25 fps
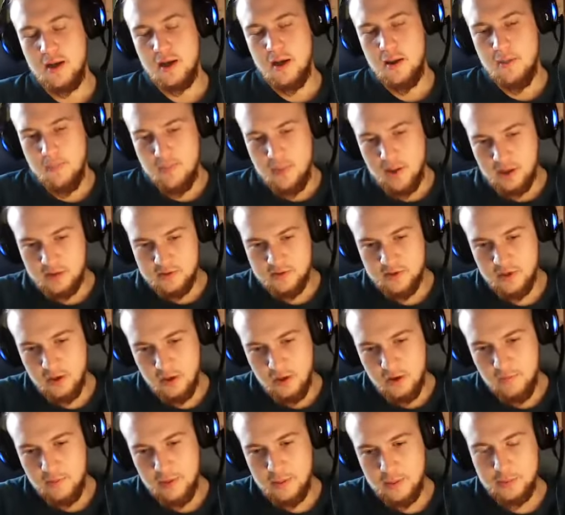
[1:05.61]
impacting a
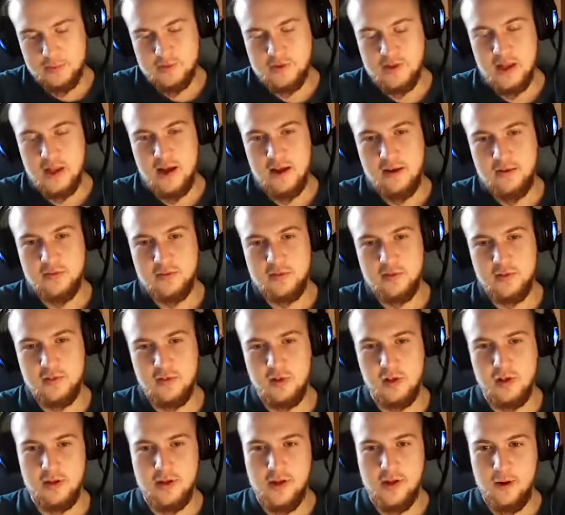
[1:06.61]
lot of people's
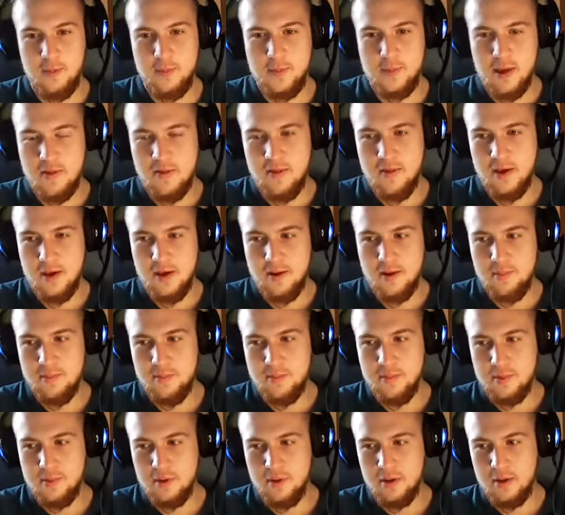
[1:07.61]
lives and helping
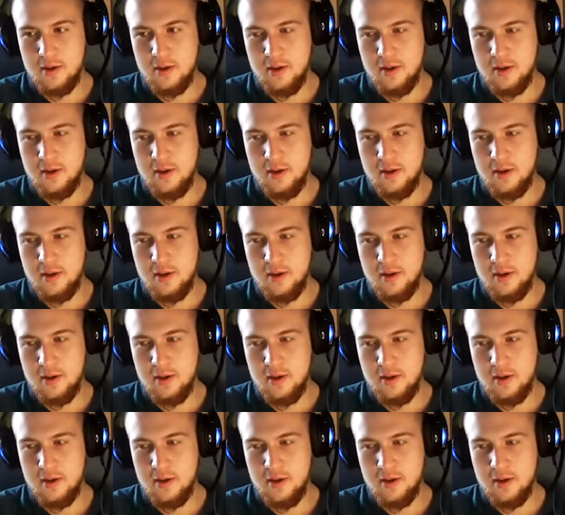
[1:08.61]
them